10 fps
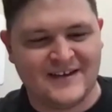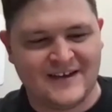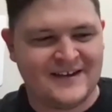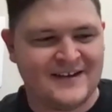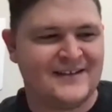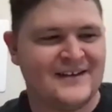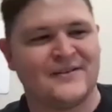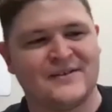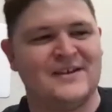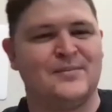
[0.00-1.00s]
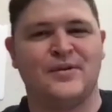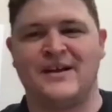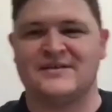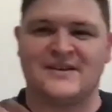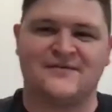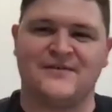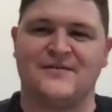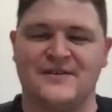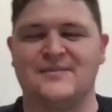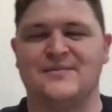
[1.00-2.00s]
and the Air Liquide plant was like
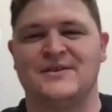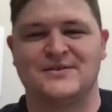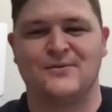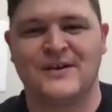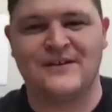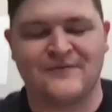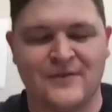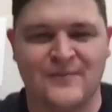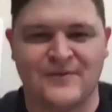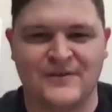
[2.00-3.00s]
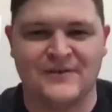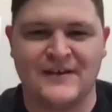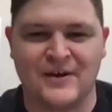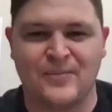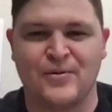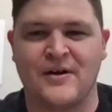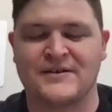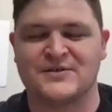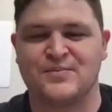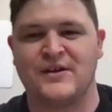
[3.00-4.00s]
15 minutes away from the Air Products